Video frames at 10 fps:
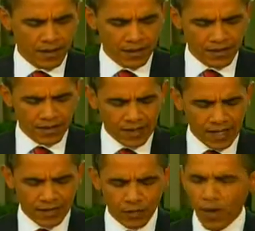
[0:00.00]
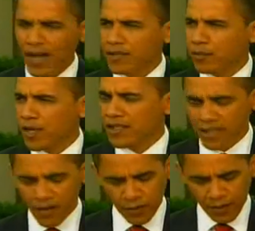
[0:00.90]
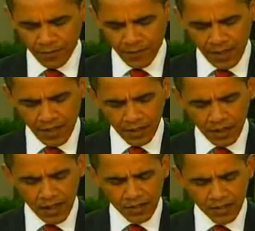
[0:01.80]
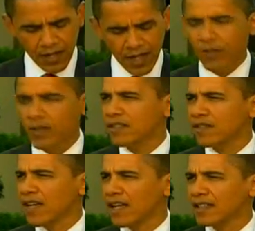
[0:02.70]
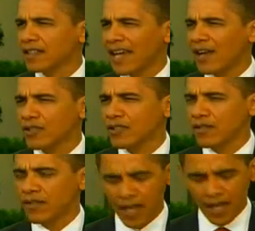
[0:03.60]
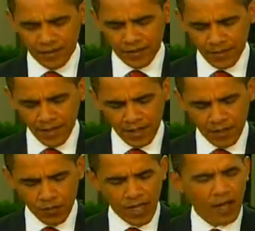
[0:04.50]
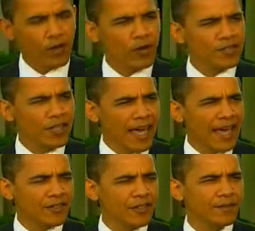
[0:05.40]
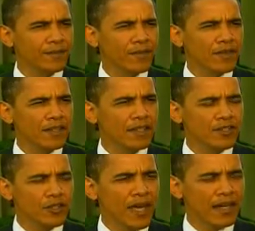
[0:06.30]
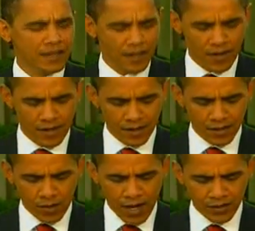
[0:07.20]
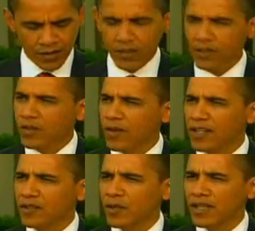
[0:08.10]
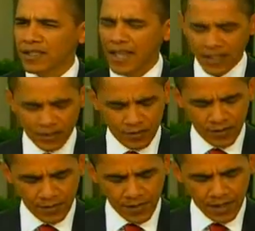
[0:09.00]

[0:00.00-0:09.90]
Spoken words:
This has led to widespread suffering and the loss of hundreds, if not thousands, of lives. Without urgent action, this humanitarian crisis could turn into a catastrophe.